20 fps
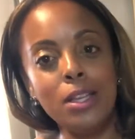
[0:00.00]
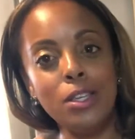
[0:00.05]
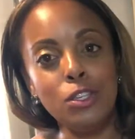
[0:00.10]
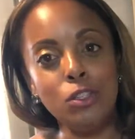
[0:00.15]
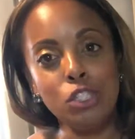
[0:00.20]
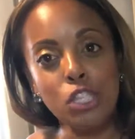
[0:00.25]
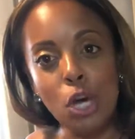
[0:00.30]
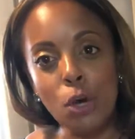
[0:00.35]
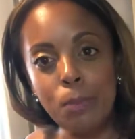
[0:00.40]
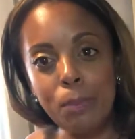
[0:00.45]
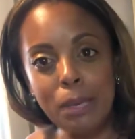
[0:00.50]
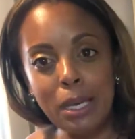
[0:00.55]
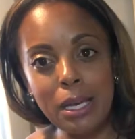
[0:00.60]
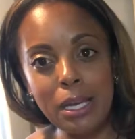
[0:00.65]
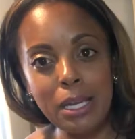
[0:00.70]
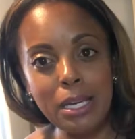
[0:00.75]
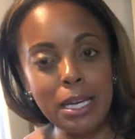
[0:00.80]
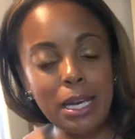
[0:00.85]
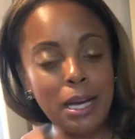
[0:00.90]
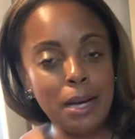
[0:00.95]

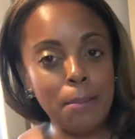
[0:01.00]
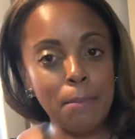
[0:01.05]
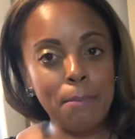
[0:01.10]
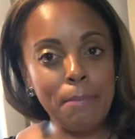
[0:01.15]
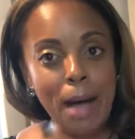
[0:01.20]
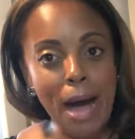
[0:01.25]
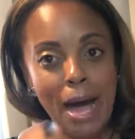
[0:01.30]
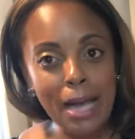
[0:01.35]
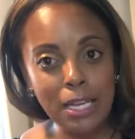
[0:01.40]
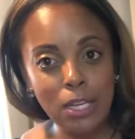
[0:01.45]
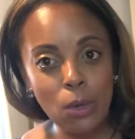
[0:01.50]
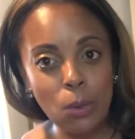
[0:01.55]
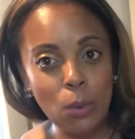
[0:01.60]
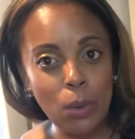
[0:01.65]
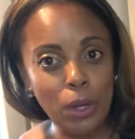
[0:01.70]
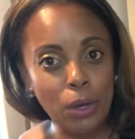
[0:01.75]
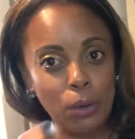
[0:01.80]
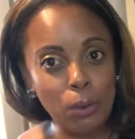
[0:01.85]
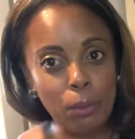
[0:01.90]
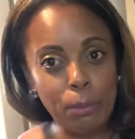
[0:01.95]
utopian body
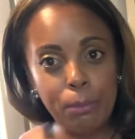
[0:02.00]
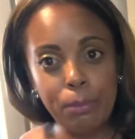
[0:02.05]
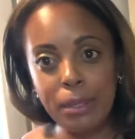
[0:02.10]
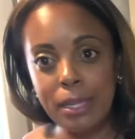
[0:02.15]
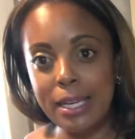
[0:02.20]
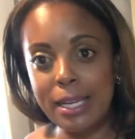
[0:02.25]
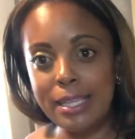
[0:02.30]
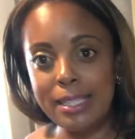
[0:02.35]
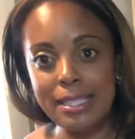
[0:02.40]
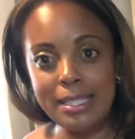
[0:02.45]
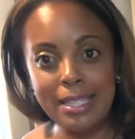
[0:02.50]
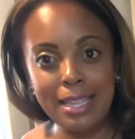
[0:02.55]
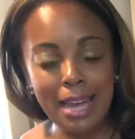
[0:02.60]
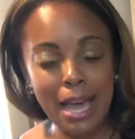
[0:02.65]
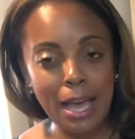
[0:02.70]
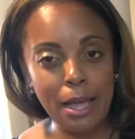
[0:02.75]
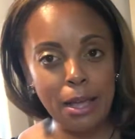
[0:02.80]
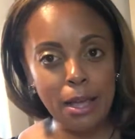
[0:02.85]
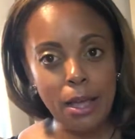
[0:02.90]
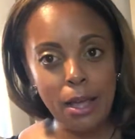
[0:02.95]
oil blends that
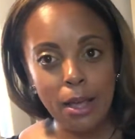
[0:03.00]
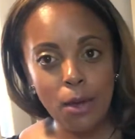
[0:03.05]
I